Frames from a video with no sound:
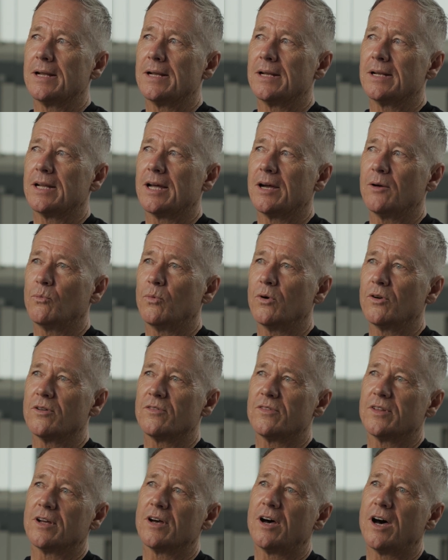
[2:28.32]
like, one
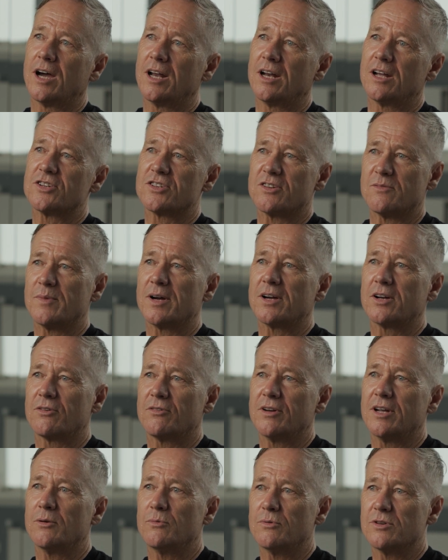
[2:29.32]
of the highlights of my
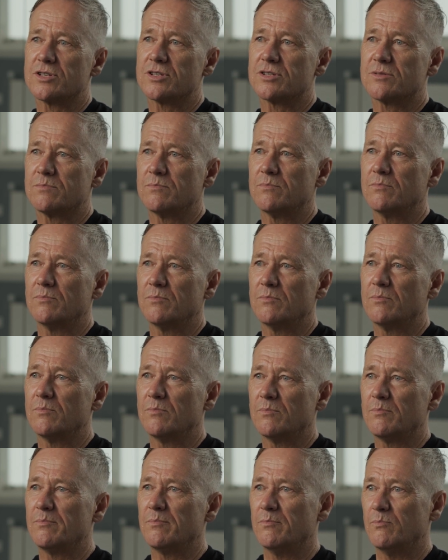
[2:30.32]
career was
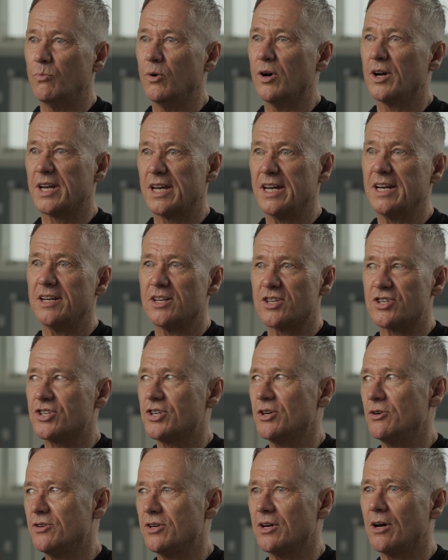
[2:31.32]
working in a
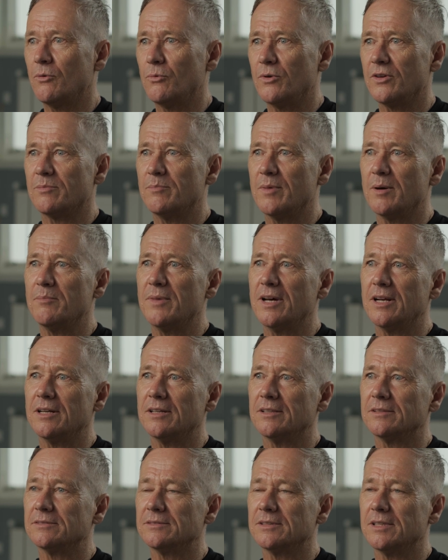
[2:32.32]
studio with
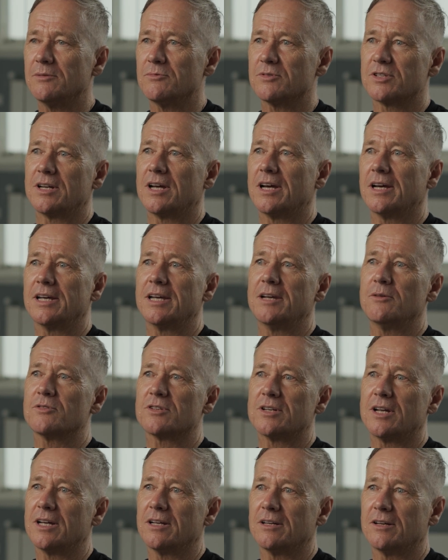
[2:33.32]
Macmillan. It was like, he was
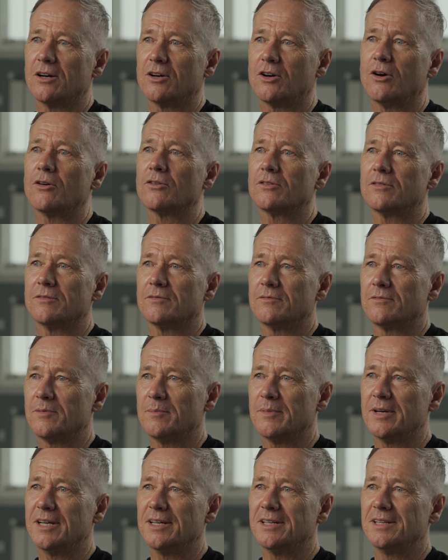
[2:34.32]
like a god for
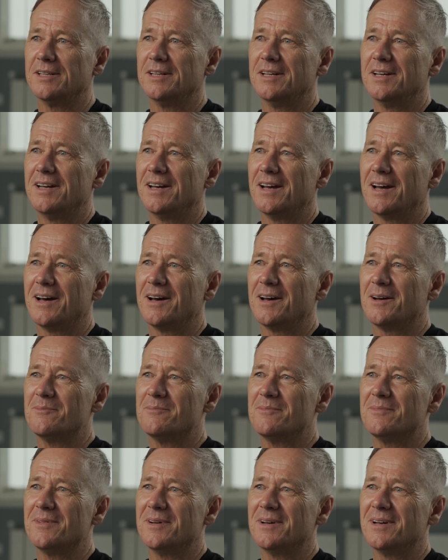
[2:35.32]
me.
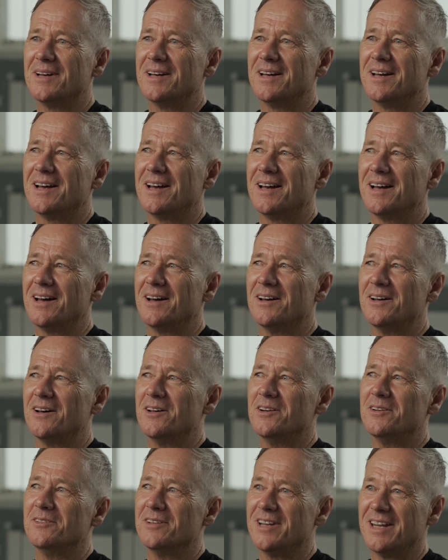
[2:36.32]
And
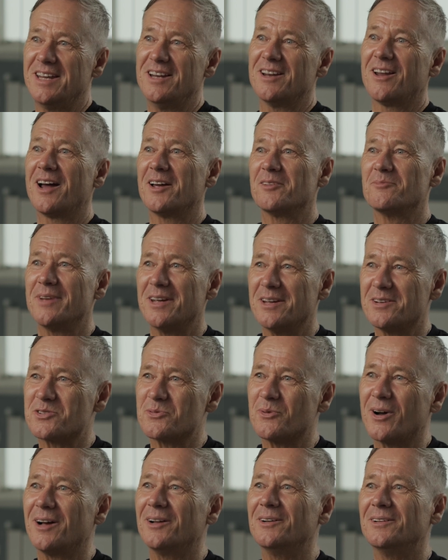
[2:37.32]
he liked me as
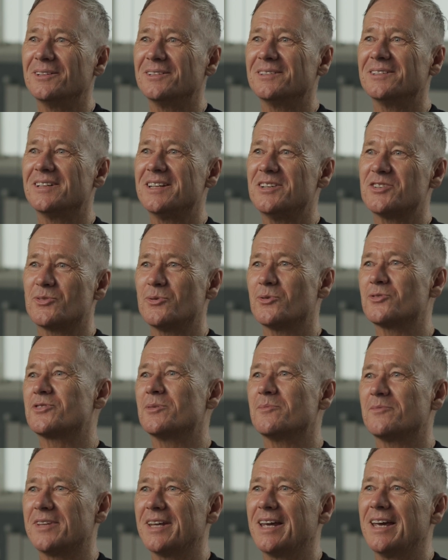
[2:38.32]
well. He saw
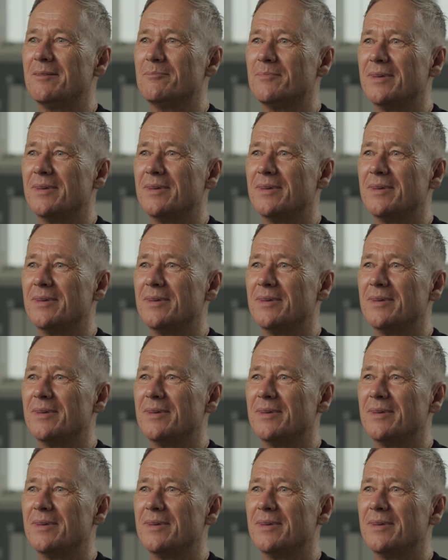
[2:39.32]
something in